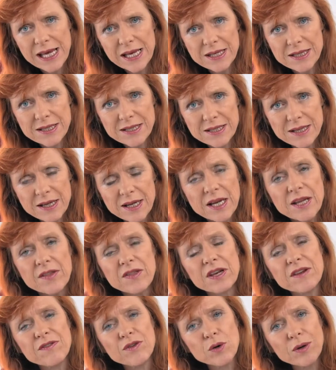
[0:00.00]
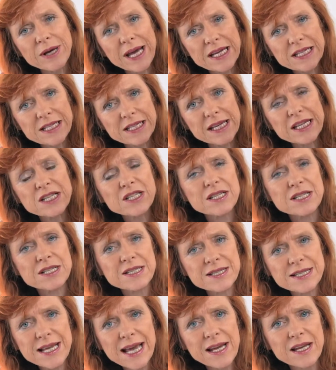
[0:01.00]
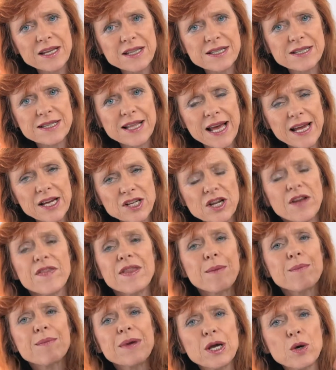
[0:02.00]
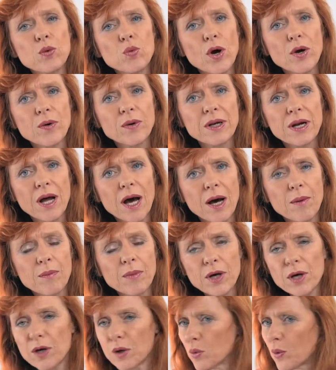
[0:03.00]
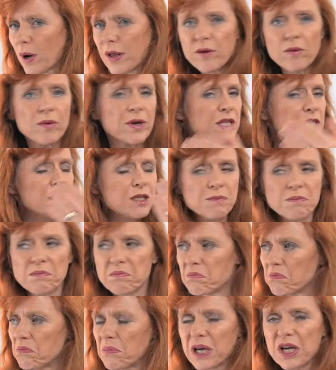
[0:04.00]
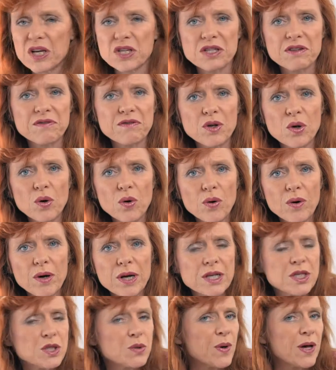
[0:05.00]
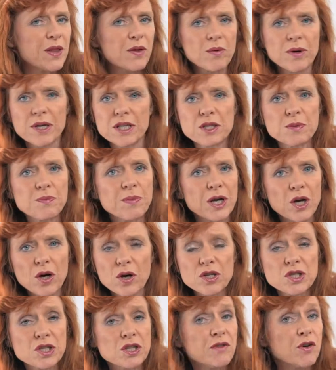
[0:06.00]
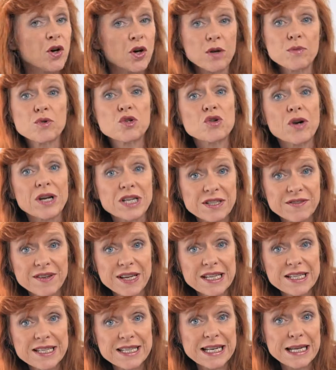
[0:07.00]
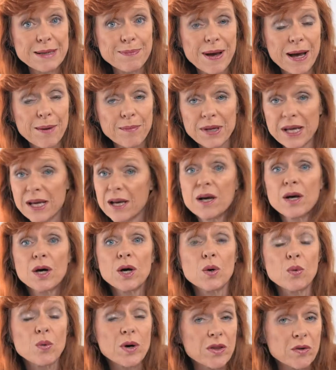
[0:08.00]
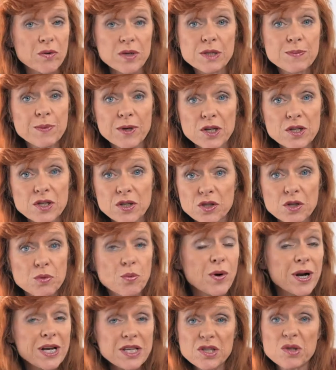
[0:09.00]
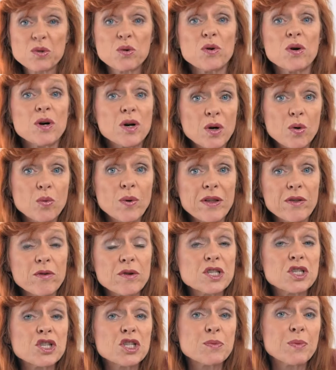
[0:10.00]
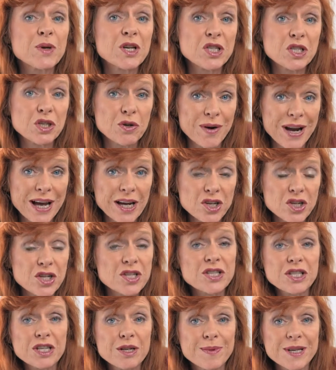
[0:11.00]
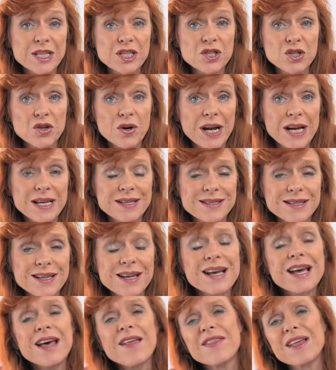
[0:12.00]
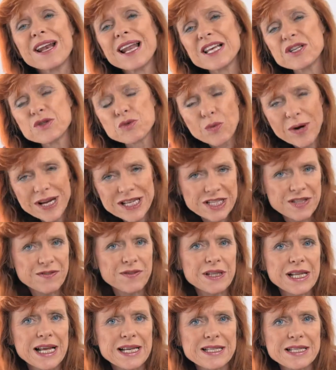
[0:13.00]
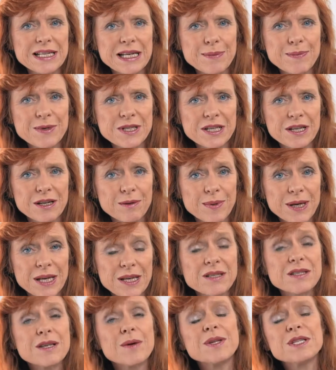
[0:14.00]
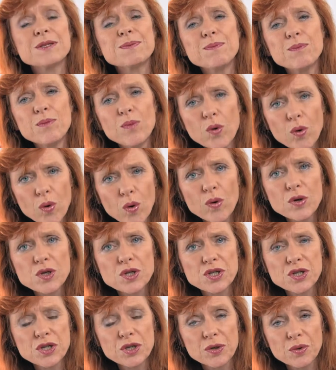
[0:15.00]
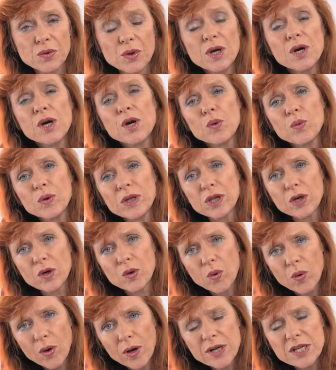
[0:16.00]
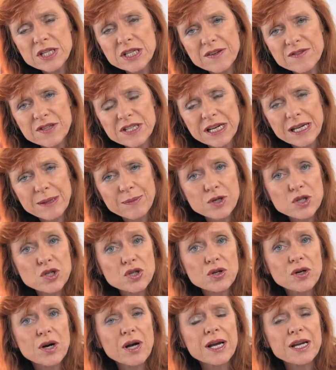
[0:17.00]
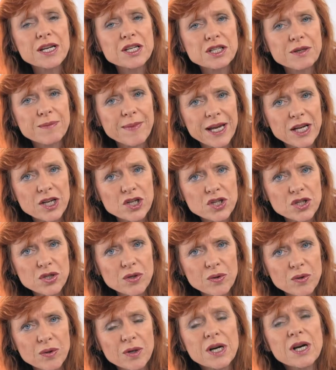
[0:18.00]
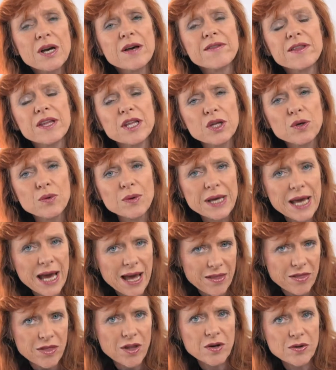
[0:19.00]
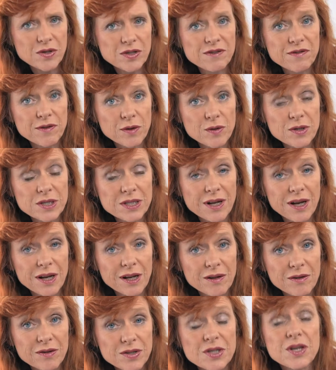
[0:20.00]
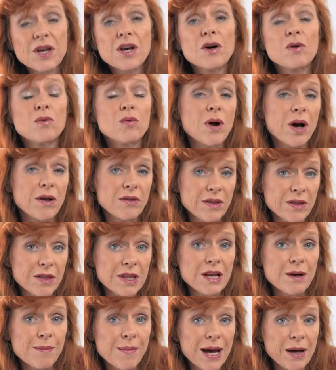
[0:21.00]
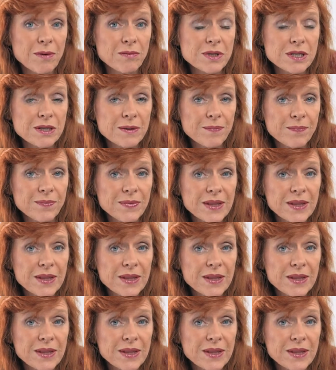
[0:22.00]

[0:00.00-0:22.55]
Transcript: is that if you're getting into the second stage and then being woken up, whether it's because of noise, whether it's because you've got obstructed sleep apnea, whether it's because you're depressed, or whether it's just because you're anxious and a bit stressed, the less restful that sleep is going to be. So it's more to do with the quality of sleep and trying to make sure that you get those full cycles rather than the amount.